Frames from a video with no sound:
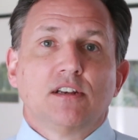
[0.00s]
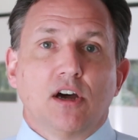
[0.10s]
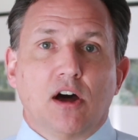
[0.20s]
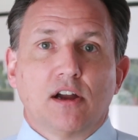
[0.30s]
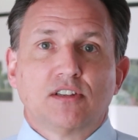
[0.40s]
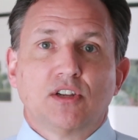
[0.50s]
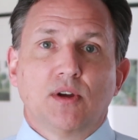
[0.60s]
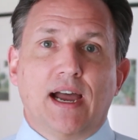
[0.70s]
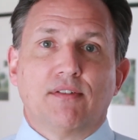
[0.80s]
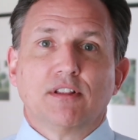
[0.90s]
dogs
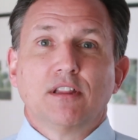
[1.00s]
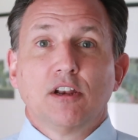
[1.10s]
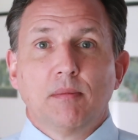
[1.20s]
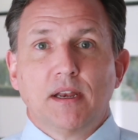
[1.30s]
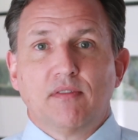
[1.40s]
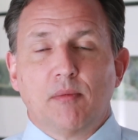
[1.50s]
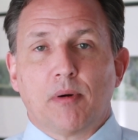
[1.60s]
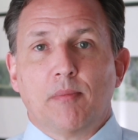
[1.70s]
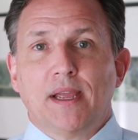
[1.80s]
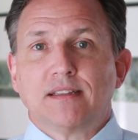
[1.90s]
who have a little bit of a
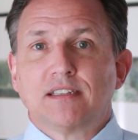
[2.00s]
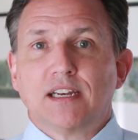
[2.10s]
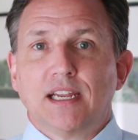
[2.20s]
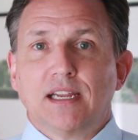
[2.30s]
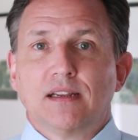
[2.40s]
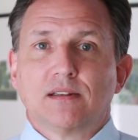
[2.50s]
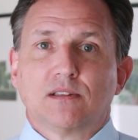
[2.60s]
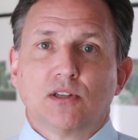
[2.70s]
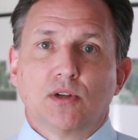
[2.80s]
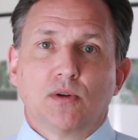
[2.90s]
propensity
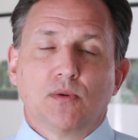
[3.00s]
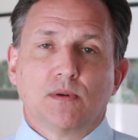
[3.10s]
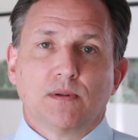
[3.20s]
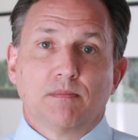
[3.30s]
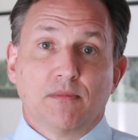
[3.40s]
to